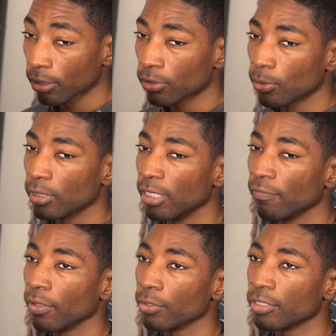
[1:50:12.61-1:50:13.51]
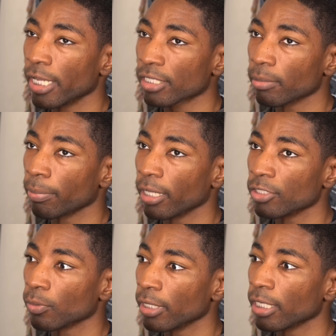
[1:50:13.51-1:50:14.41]
to give those decks a
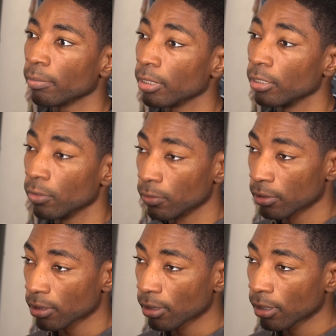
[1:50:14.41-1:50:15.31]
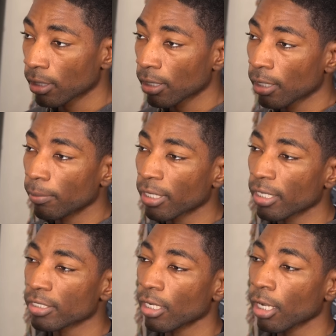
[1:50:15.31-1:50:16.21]
place where they can be used. Because